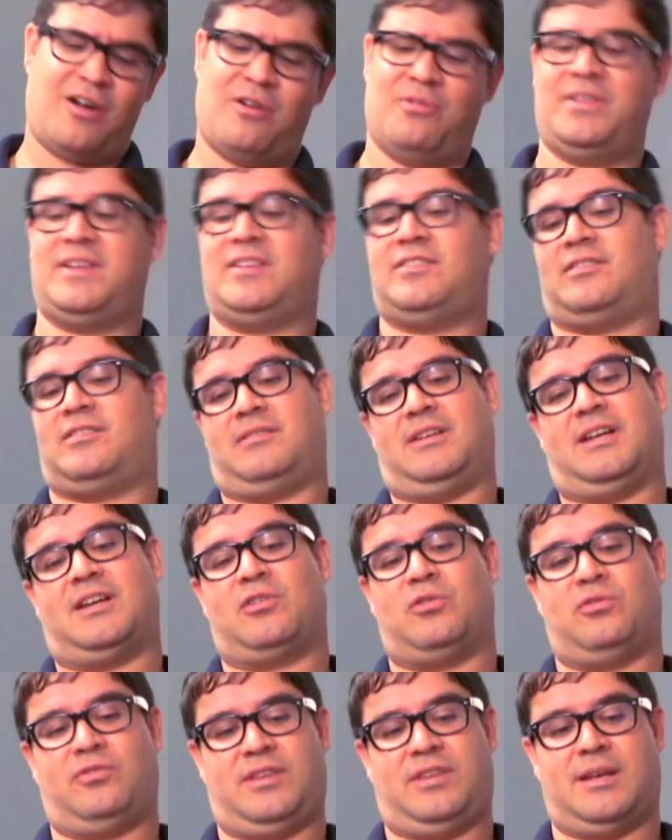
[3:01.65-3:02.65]
oh, this
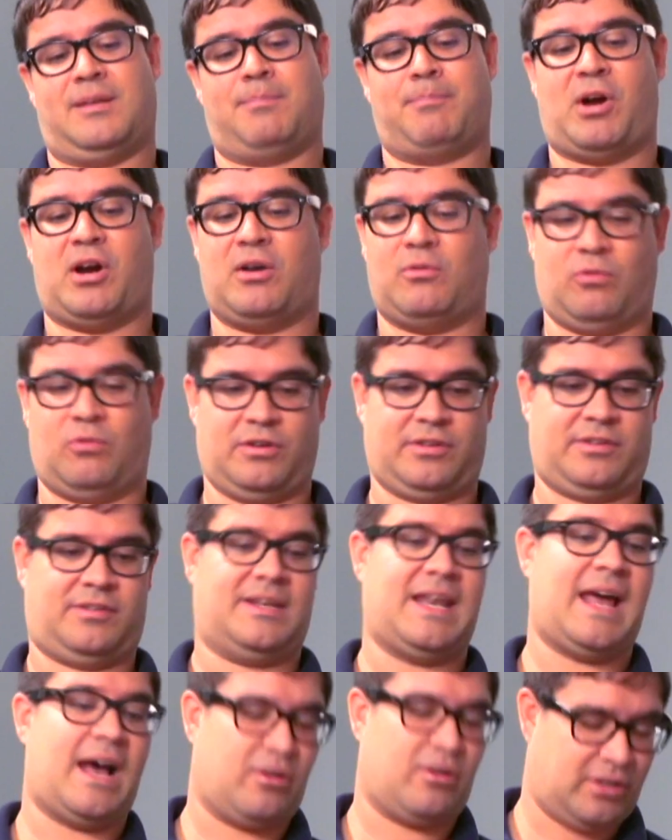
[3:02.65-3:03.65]
acoustic part works
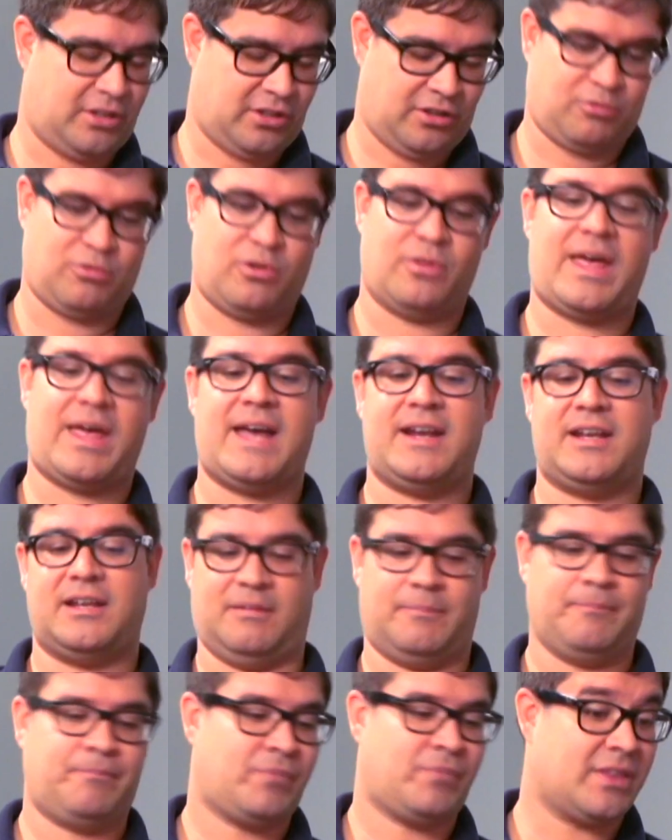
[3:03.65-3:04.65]
now. You can throw that
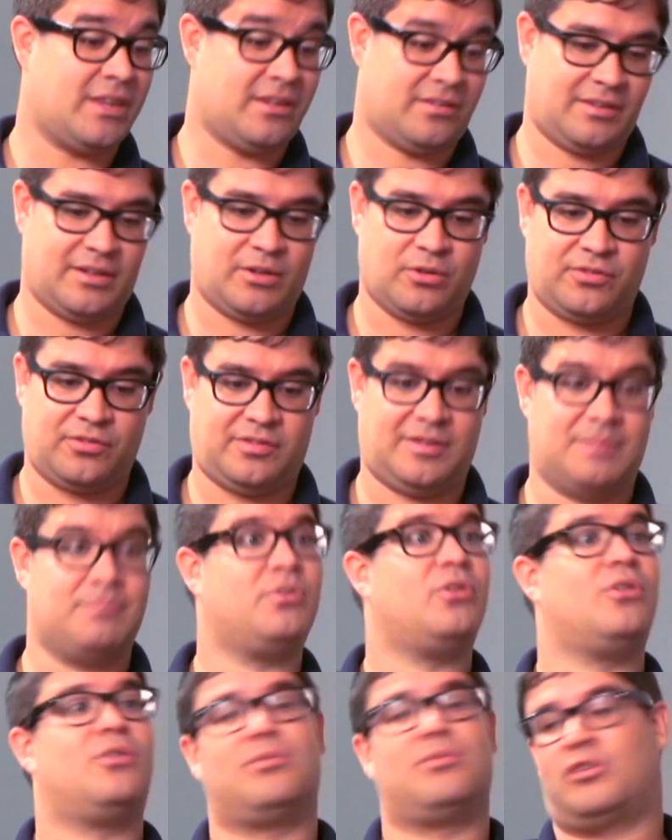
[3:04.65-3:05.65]
in. This little
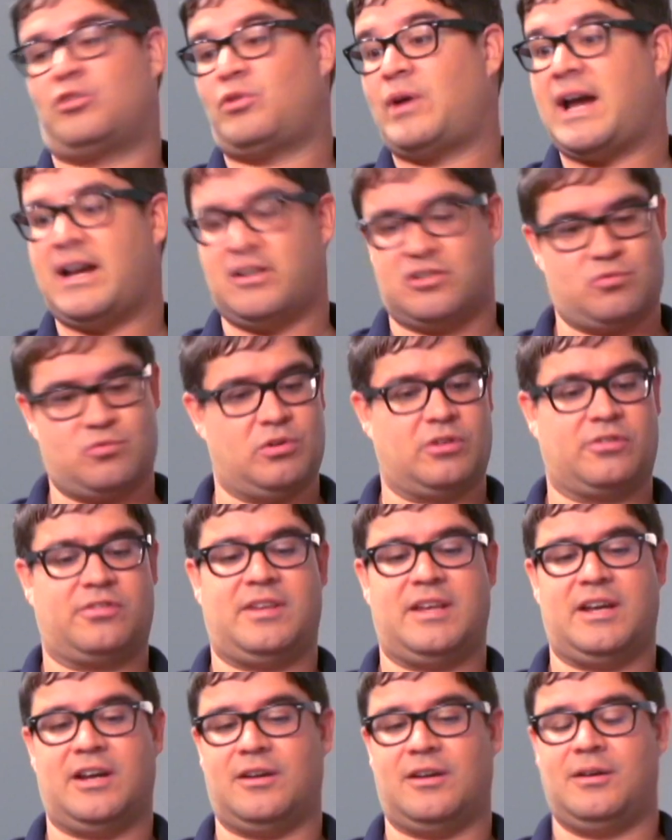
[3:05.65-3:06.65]
cymbal crash works
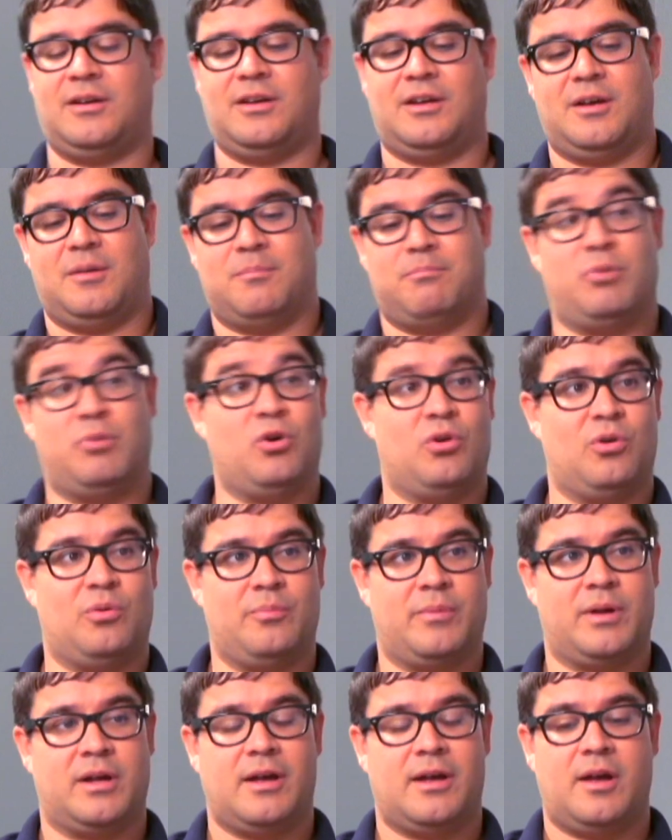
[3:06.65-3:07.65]
there.
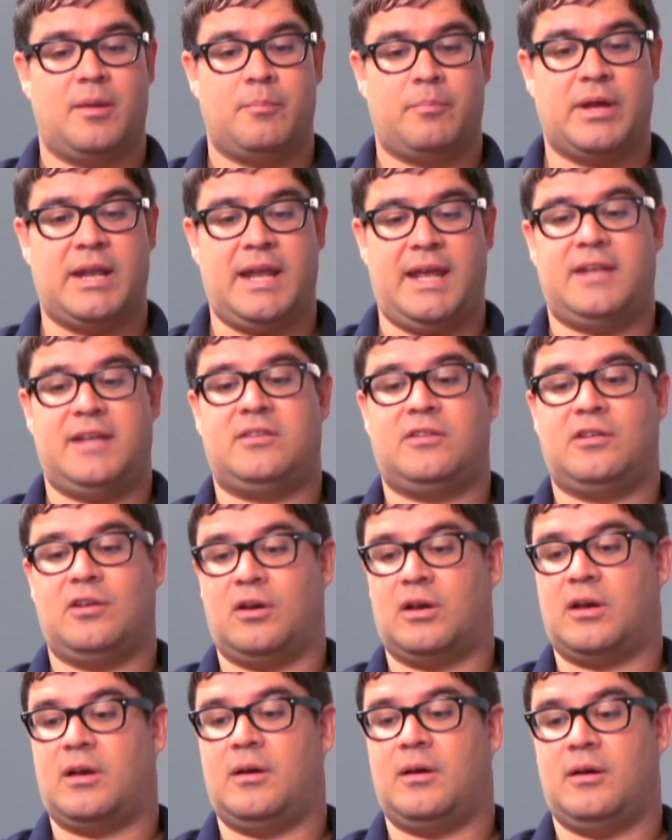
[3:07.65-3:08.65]
Boom. But it
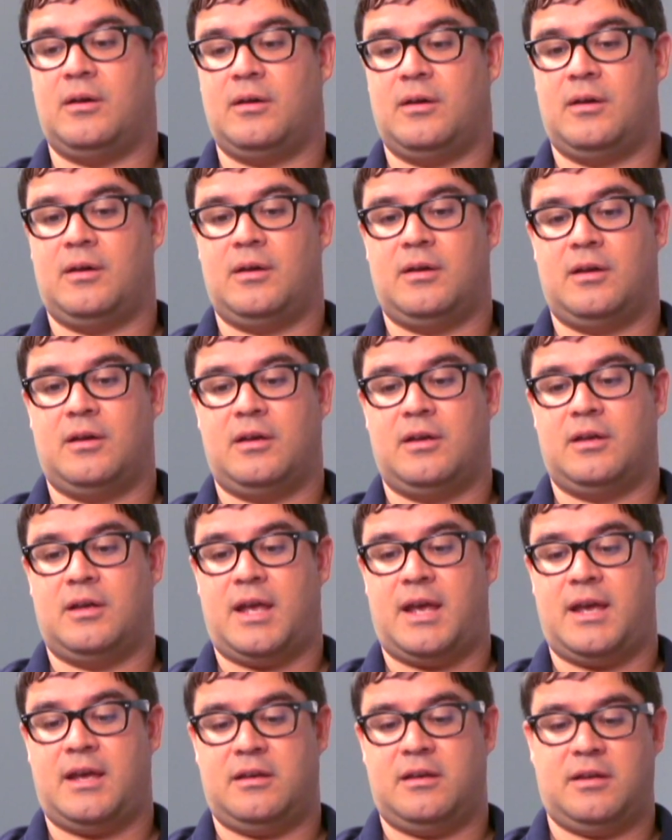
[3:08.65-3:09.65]
took,
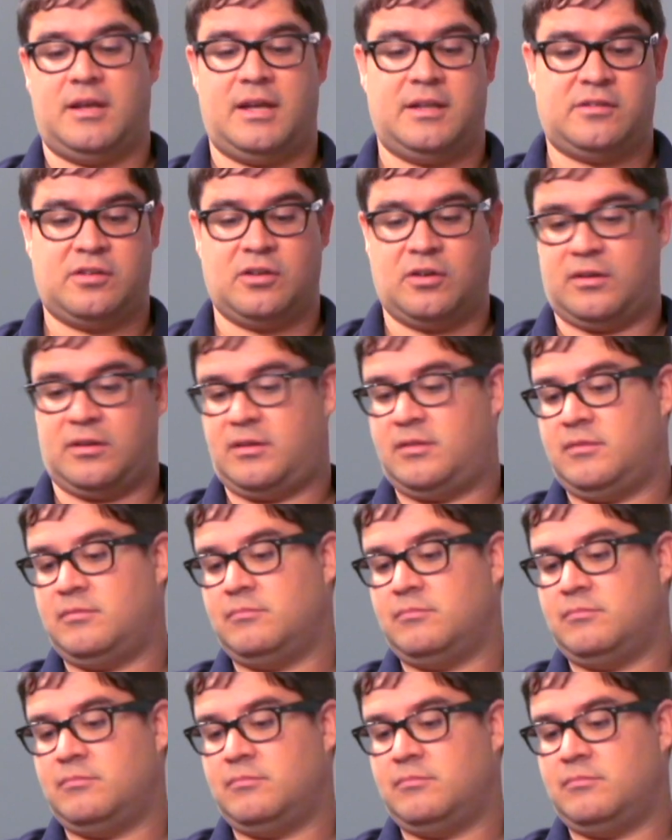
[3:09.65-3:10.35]
it took